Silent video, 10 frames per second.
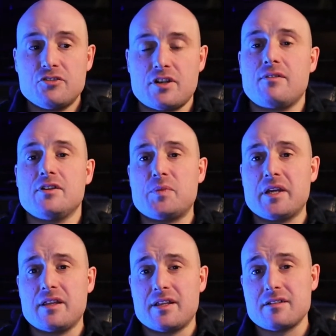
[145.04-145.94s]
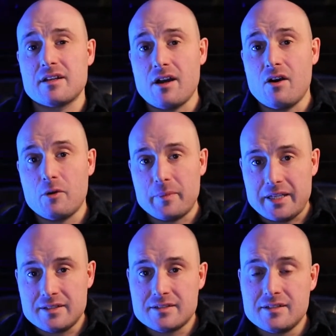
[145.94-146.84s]
generally speaking, things like car
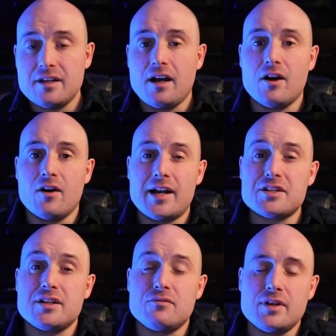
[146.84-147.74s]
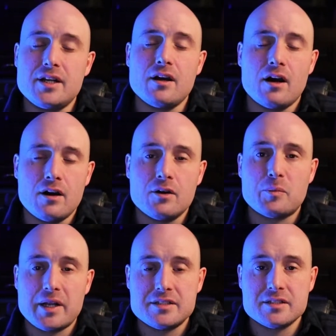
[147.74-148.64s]
meets are actually really hard
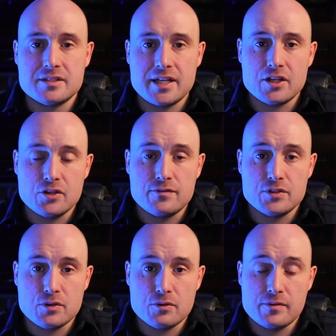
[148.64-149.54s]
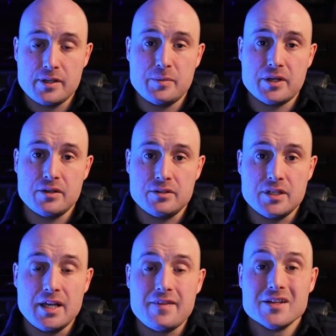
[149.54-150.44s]
places to get good photography because
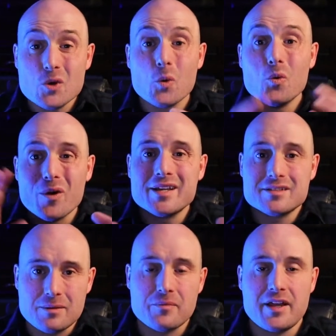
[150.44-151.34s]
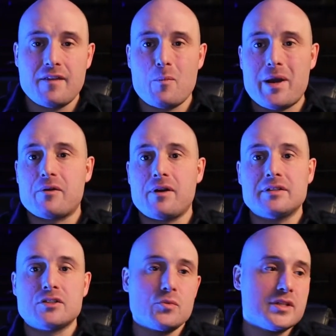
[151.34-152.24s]
there's always something in the background.
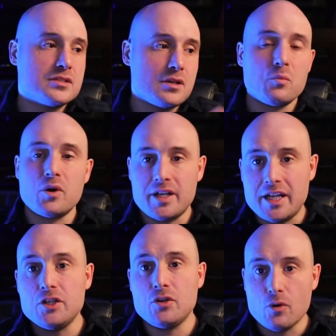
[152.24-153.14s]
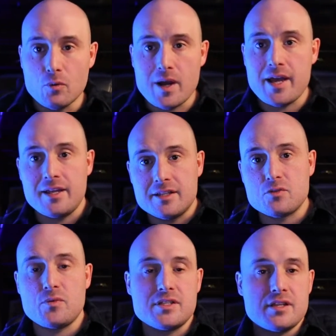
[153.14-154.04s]
There's always someone in your way. There's
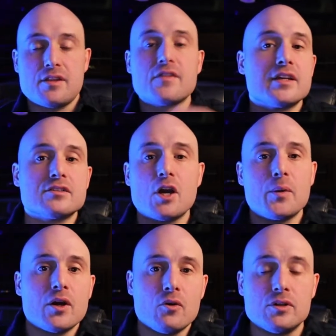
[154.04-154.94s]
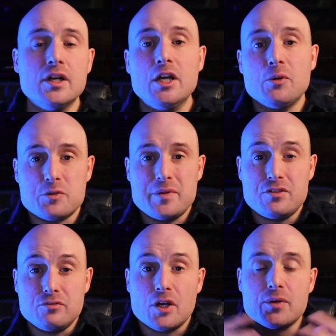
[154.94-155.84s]
always other things going on, which means
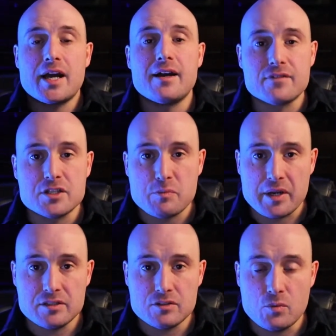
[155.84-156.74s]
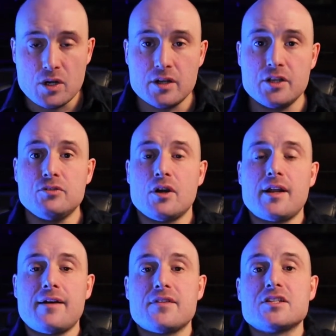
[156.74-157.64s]
you don't have the space to work and you don't
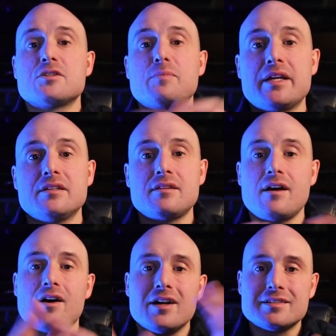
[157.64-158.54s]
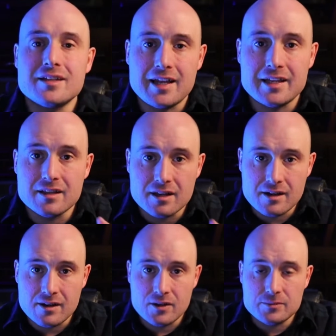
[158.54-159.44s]
have the space to isolate the
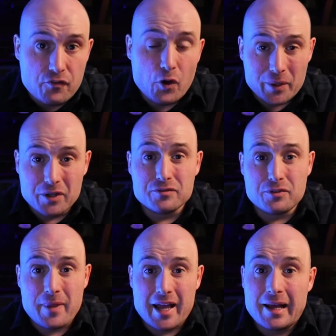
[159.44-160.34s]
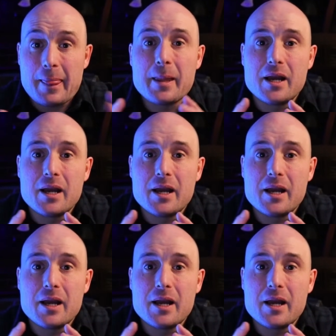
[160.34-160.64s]
car. Following on from that,